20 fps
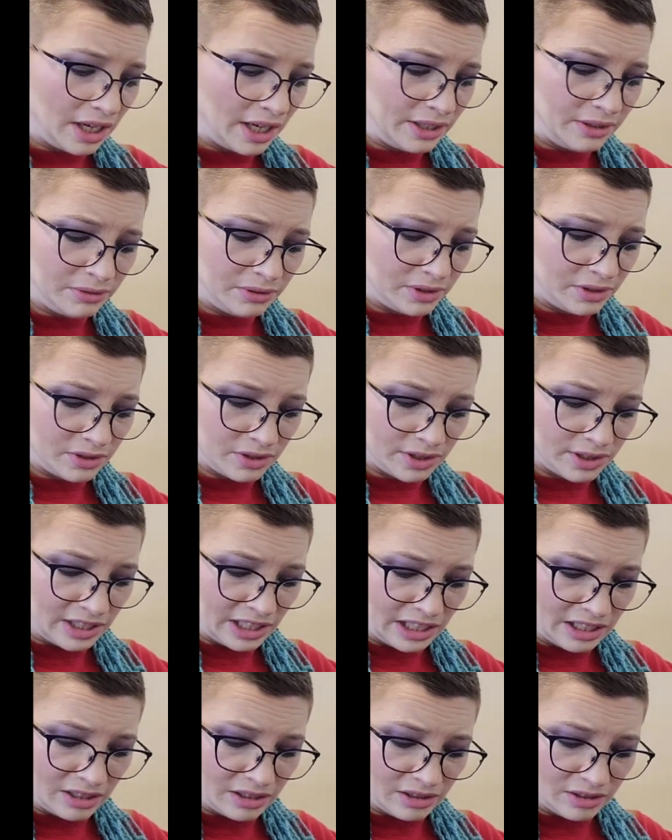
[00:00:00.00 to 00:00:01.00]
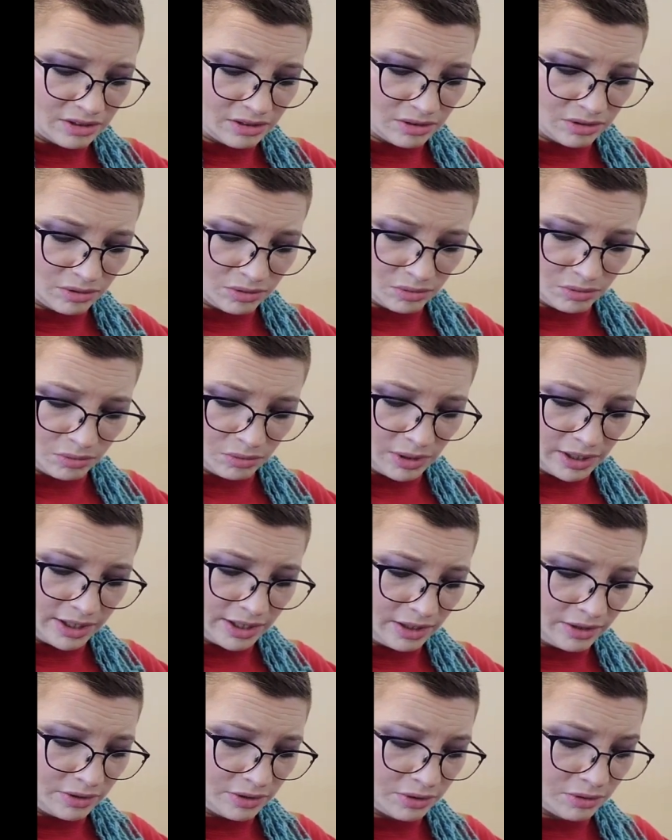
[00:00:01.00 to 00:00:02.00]
I don't understand why
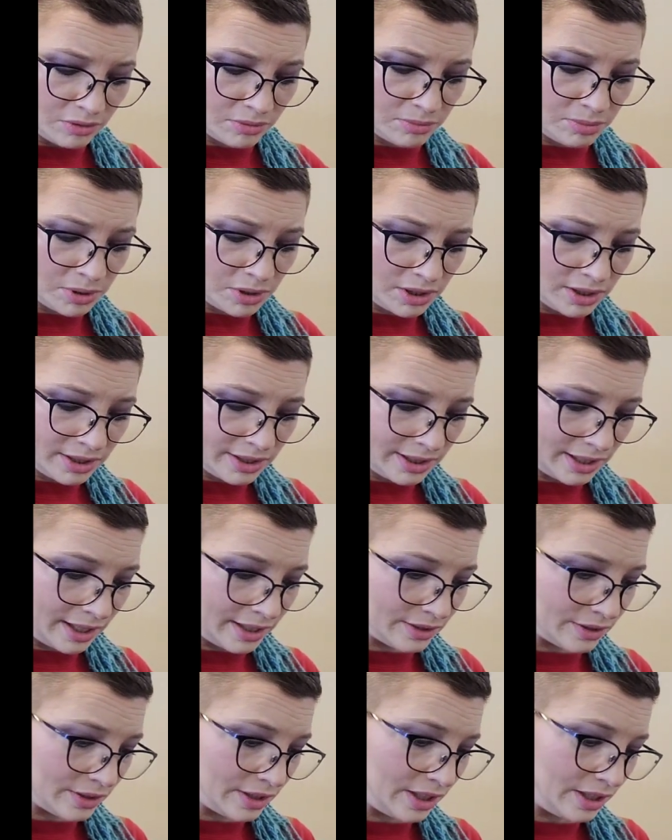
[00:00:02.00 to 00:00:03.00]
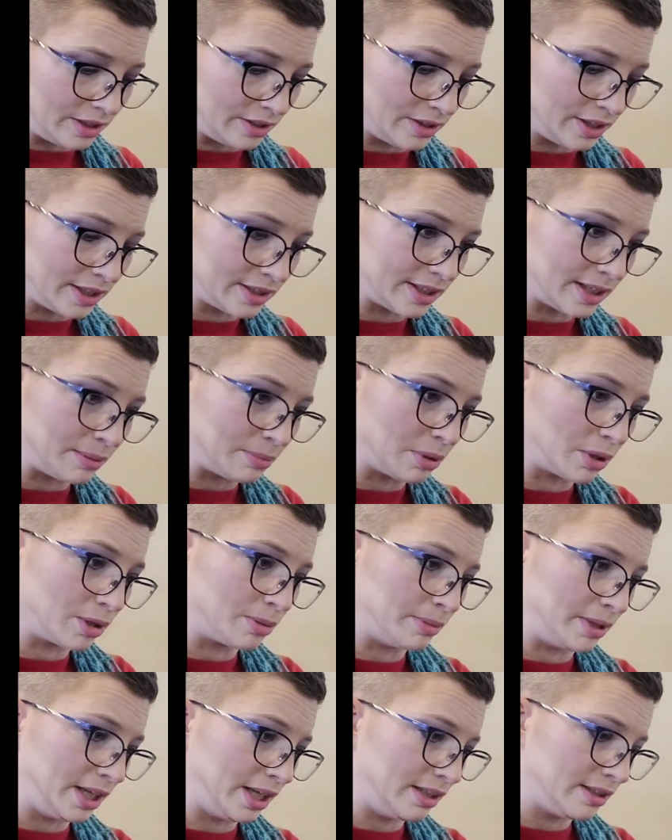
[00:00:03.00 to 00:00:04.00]
they don't put a size on here that's like
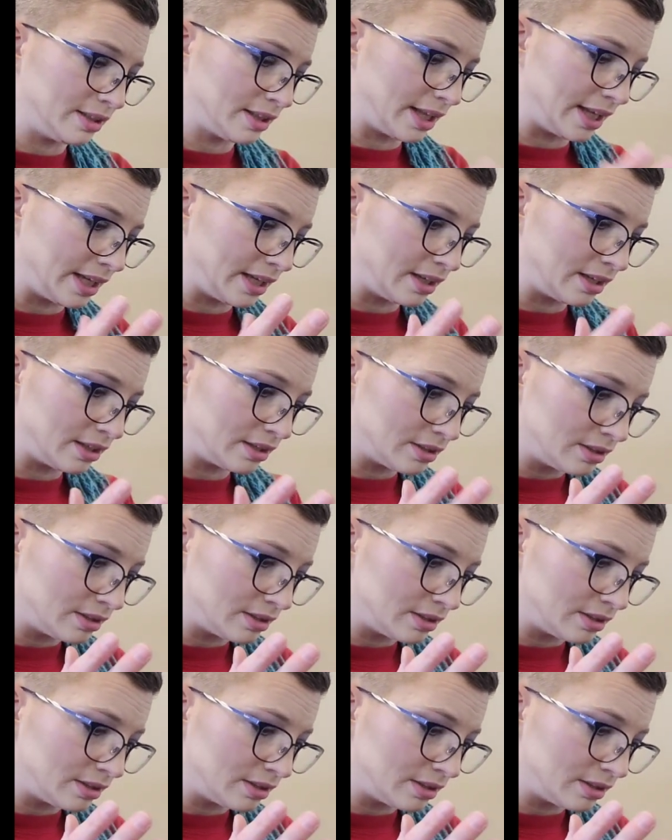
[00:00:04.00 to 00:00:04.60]
permanent. Like,